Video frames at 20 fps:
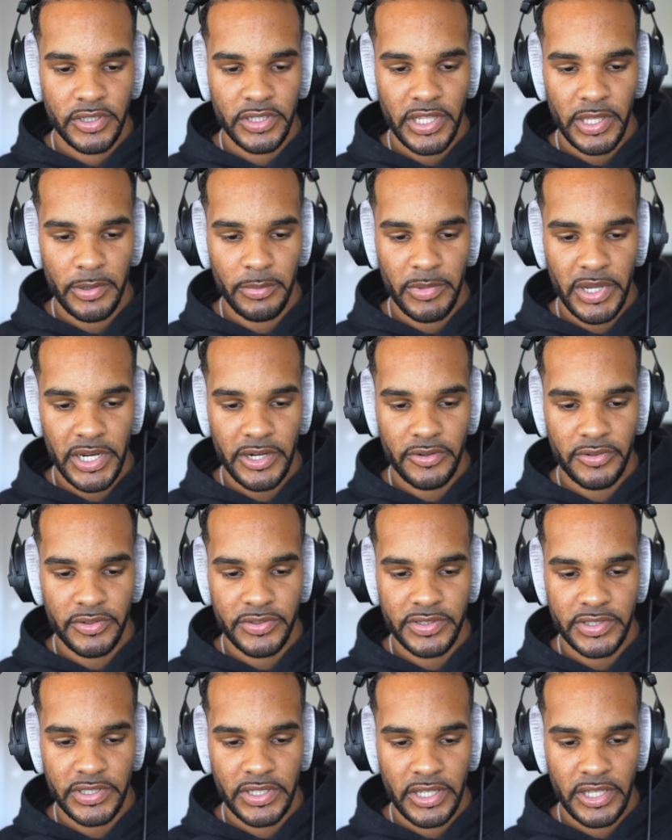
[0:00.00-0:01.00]
Then
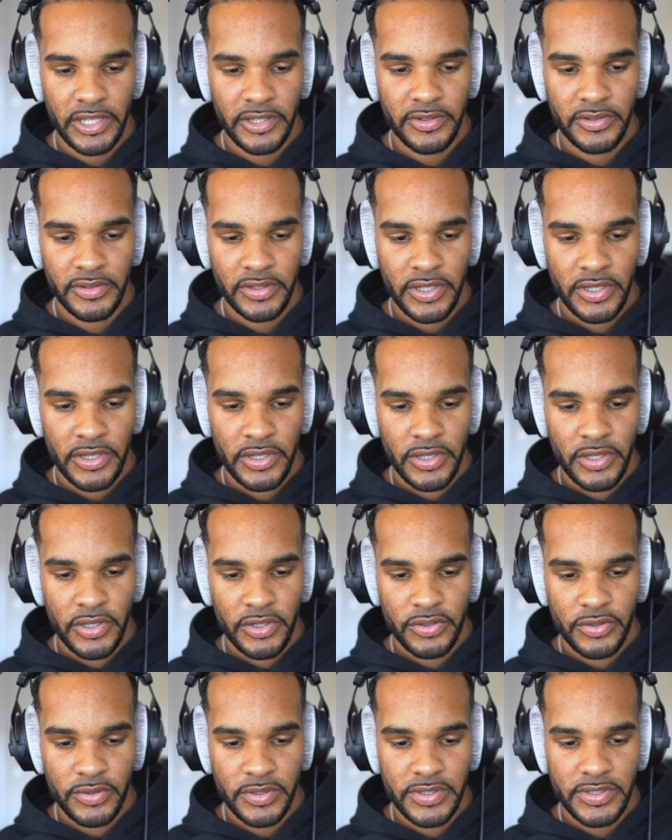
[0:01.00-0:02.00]
macros again,
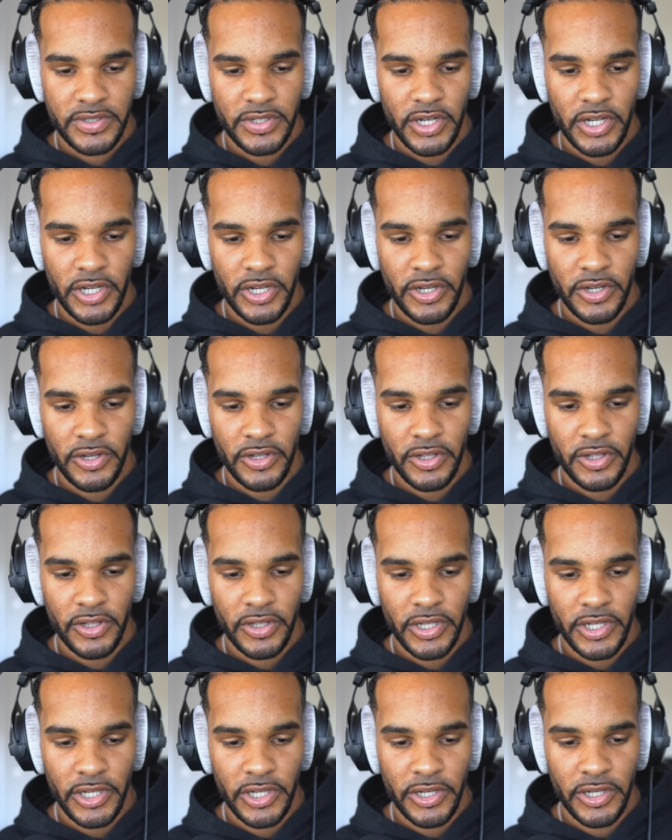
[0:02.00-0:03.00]
switch all